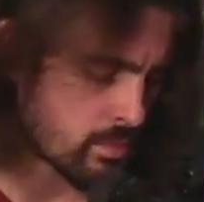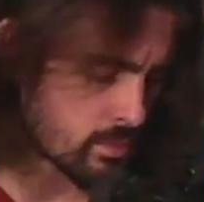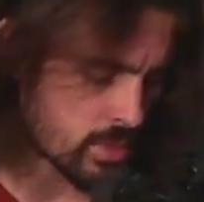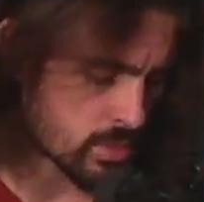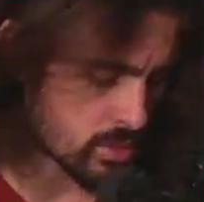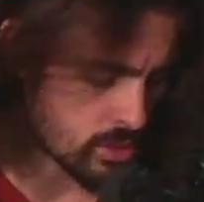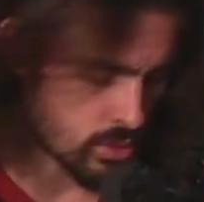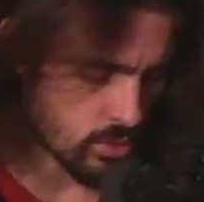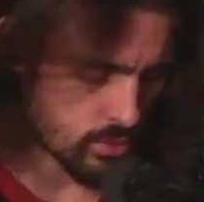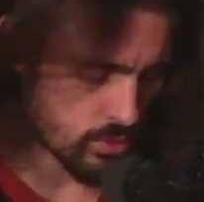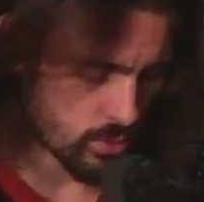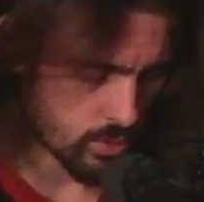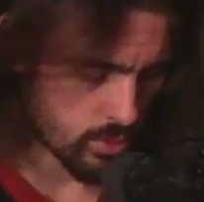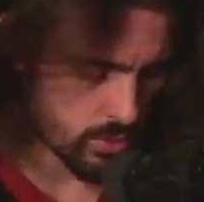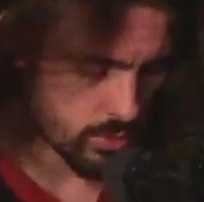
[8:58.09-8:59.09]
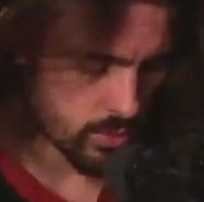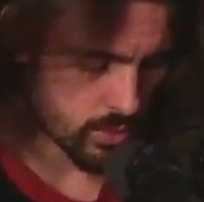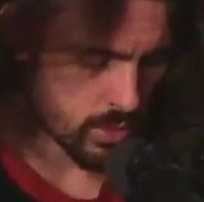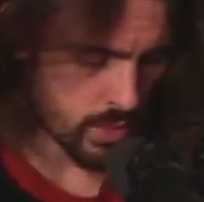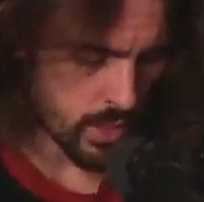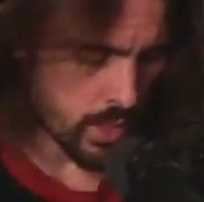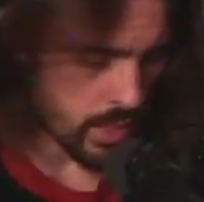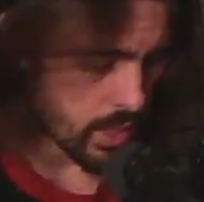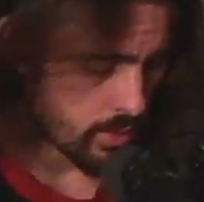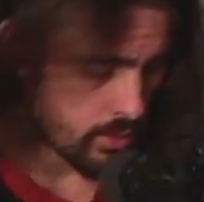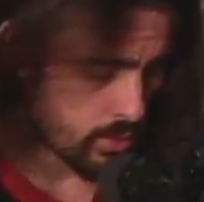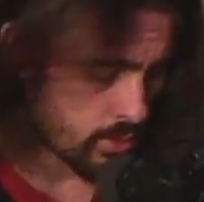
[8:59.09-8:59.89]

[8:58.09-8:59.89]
and so forth, whenever they